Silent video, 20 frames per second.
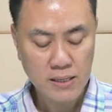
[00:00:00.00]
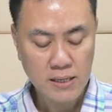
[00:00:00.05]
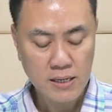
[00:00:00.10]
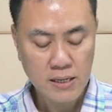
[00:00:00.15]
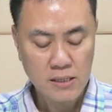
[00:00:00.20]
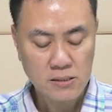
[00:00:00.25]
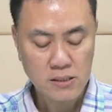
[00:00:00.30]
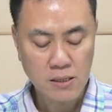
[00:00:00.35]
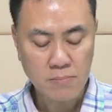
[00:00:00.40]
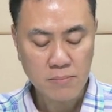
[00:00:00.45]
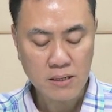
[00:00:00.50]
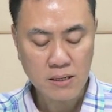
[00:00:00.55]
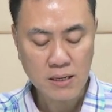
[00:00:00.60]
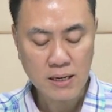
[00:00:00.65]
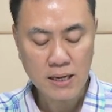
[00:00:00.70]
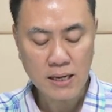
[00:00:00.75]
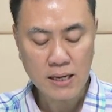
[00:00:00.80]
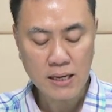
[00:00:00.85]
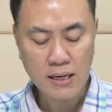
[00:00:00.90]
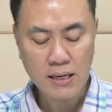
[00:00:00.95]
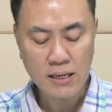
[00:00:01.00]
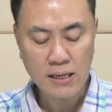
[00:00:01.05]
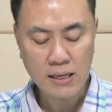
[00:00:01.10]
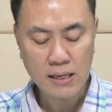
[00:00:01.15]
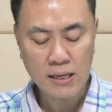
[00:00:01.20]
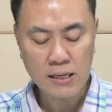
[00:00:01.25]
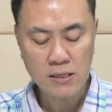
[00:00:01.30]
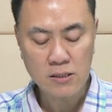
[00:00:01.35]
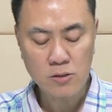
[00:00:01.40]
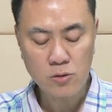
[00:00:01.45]
Seemingly
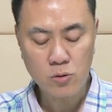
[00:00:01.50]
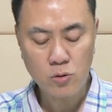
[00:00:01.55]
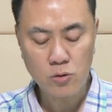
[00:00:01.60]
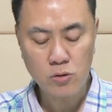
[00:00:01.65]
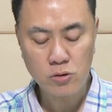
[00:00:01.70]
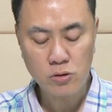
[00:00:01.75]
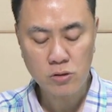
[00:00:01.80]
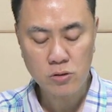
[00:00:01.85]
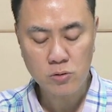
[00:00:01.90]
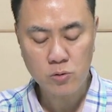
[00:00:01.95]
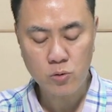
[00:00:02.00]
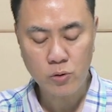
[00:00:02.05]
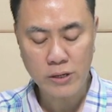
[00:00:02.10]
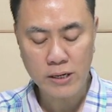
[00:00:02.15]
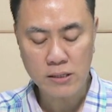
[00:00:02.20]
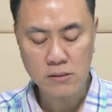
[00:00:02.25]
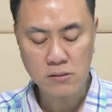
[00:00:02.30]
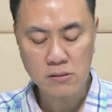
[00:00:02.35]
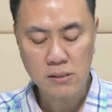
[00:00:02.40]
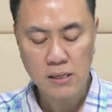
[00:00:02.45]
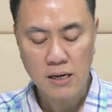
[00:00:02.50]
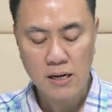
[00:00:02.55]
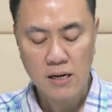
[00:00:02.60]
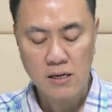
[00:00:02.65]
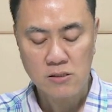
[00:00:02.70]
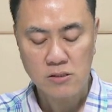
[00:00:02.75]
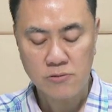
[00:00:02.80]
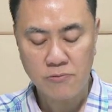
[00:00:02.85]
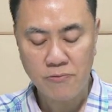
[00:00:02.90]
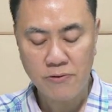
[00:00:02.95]
innocuous
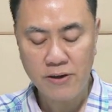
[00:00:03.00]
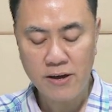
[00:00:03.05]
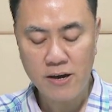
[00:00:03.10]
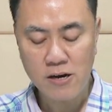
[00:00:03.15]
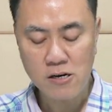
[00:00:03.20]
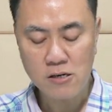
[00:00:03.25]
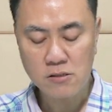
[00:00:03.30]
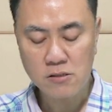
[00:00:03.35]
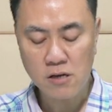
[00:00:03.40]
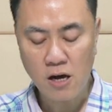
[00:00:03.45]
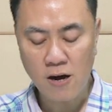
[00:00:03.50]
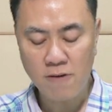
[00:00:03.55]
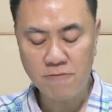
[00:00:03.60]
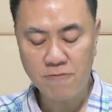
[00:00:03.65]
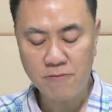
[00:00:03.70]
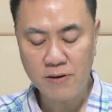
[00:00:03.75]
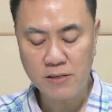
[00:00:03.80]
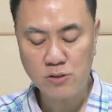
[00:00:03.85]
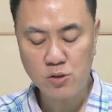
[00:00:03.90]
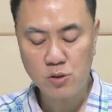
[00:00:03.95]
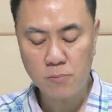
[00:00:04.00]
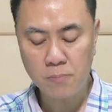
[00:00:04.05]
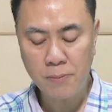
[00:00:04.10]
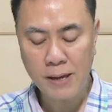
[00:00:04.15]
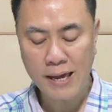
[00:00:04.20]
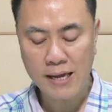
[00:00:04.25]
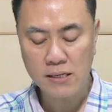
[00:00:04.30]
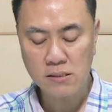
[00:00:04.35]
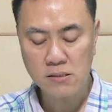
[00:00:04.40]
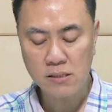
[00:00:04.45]
spheres of fish
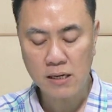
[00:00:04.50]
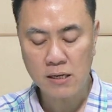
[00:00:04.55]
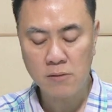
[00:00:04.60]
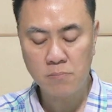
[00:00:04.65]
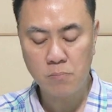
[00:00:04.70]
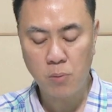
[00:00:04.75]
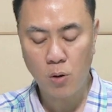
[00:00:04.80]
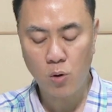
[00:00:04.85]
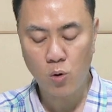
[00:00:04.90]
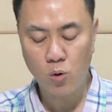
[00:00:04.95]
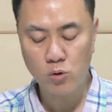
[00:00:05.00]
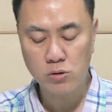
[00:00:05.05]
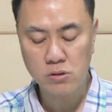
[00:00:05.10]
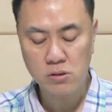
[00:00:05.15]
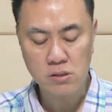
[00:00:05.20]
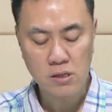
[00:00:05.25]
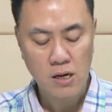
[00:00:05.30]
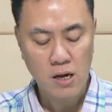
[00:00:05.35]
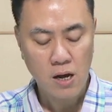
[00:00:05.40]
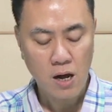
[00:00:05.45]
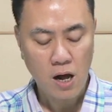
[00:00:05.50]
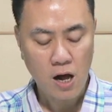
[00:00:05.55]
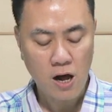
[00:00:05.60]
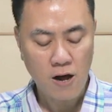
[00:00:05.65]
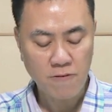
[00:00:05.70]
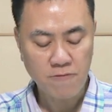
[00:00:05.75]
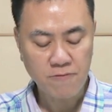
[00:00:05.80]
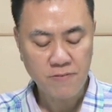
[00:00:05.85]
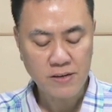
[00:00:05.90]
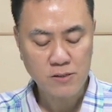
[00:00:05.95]
paste in bowls
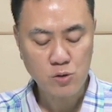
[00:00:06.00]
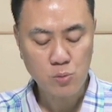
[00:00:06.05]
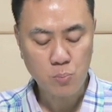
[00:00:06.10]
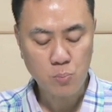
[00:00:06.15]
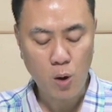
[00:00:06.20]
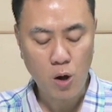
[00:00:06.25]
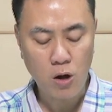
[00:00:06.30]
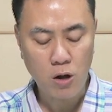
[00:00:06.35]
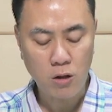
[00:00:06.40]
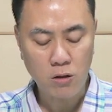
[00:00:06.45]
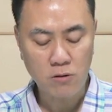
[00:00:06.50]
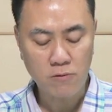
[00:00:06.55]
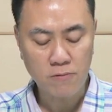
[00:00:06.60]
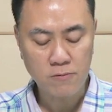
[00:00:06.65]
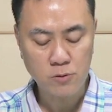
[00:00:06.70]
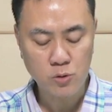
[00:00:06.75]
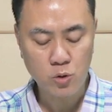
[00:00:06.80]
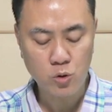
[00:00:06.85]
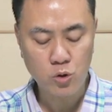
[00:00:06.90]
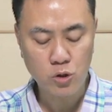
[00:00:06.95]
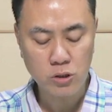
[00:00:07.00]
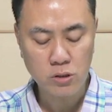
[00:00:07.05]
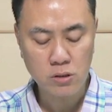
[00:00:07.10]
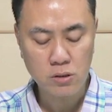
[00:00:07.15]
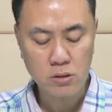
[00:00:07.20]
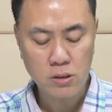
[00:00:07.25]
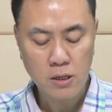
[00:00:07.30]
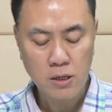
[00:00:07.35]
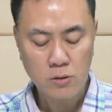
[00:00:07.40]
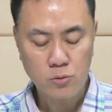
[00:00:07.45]
of fish ball
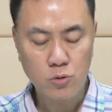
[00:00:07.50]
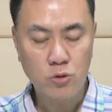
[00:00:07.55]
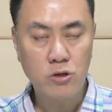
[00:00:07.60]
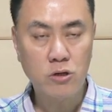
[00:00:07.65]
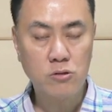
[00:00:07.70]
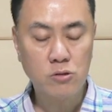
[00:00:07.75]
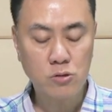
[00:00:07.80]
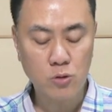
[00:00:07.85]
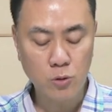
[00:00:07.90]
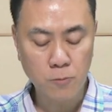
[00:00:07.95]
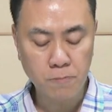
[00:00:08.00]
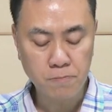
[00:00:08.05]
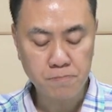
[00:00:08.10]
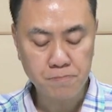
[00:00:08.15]
noodle soup